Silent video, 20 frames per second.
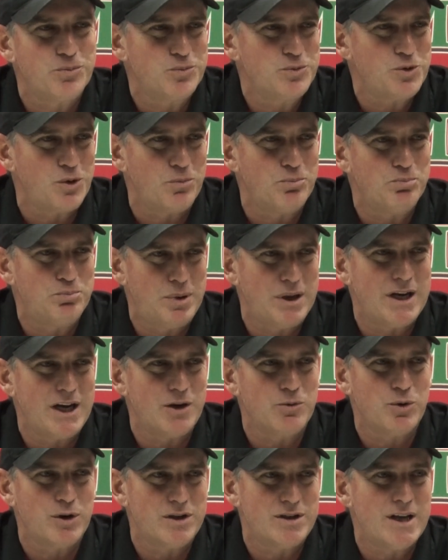sort of pin
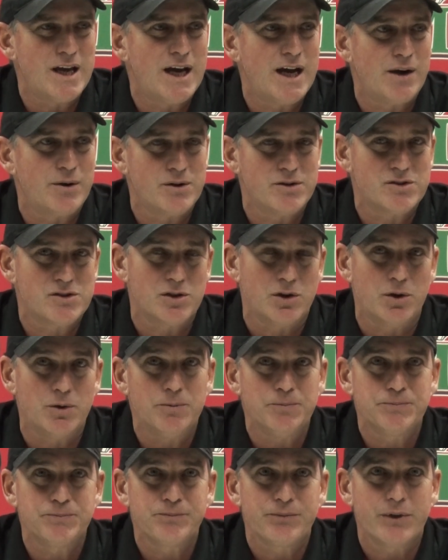anyone down. And so
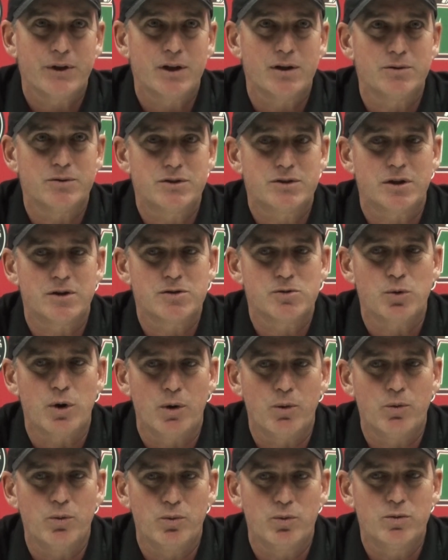in terms of
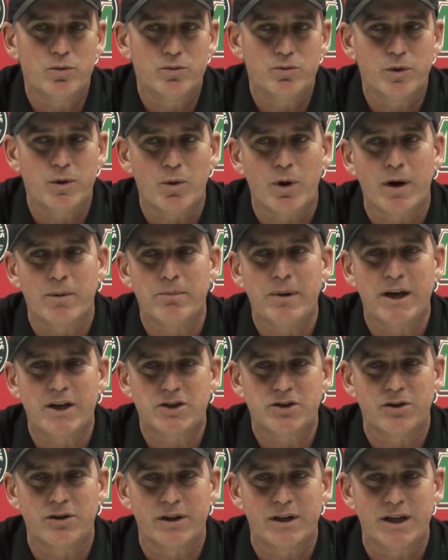what we want to make
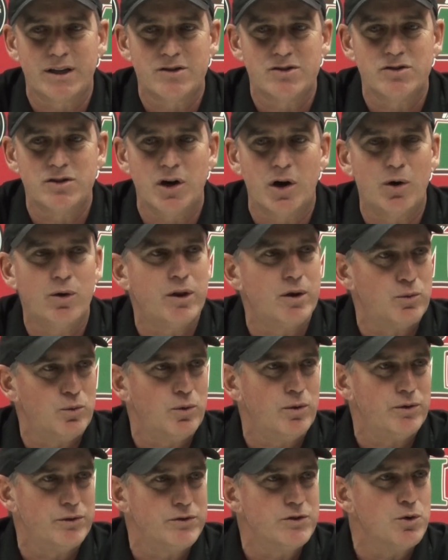sure the kids know, that
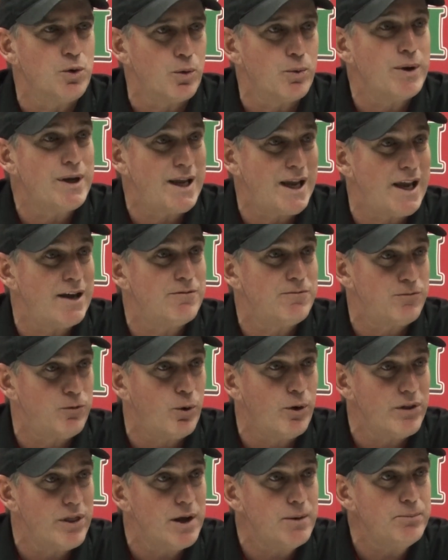we'll do what we can
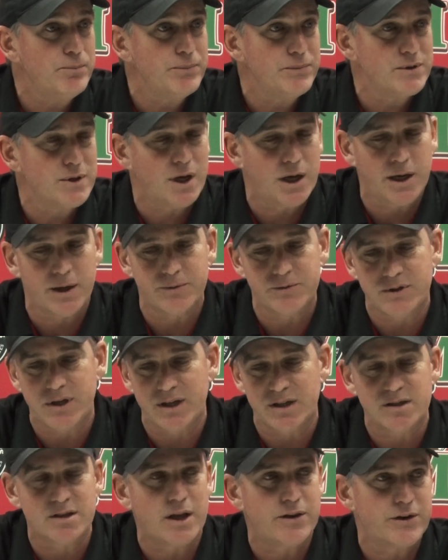for them to
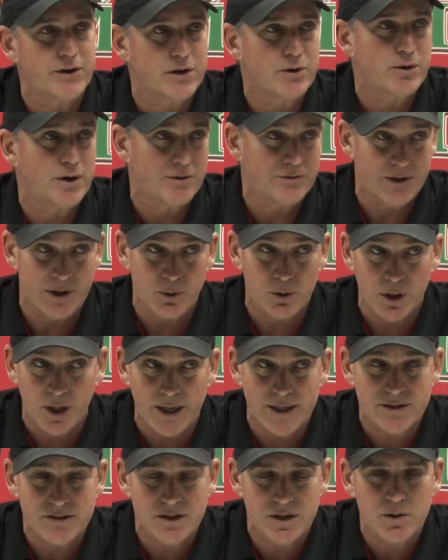extend their career if they would
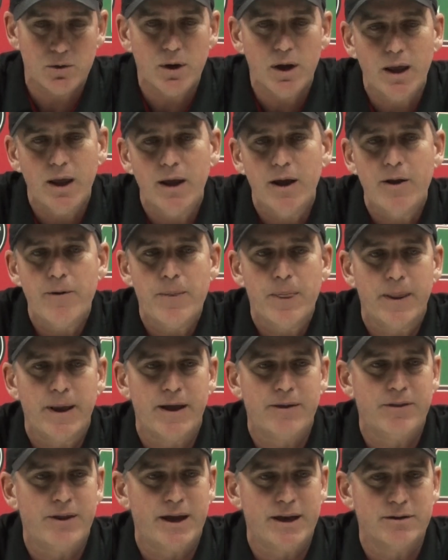like to.
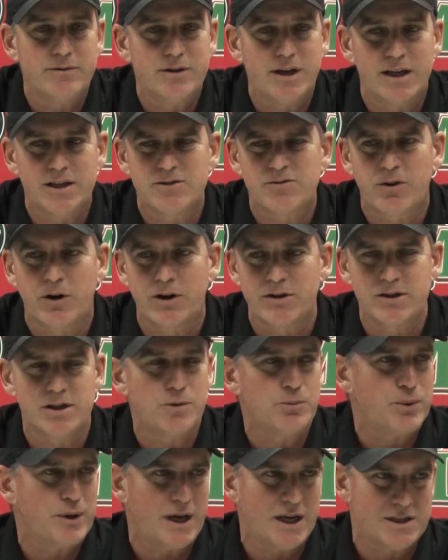And then as far as
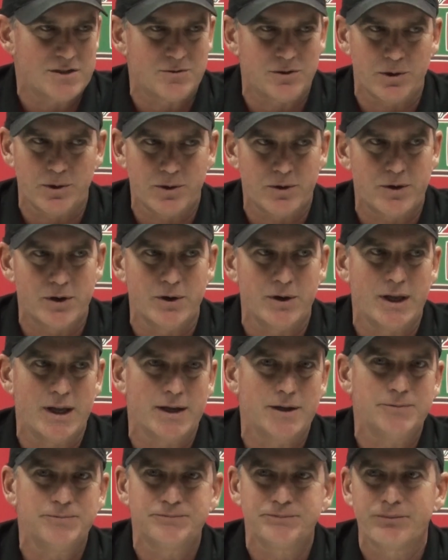the implications for
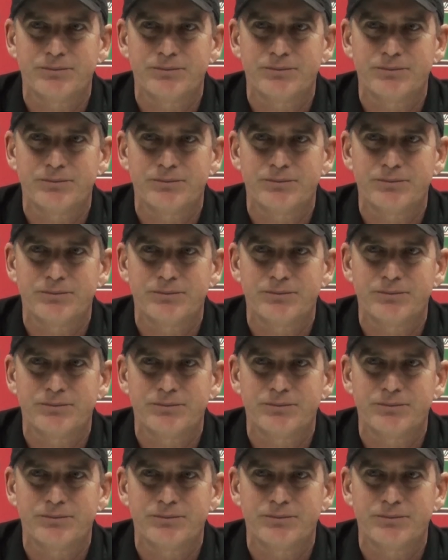recruiting,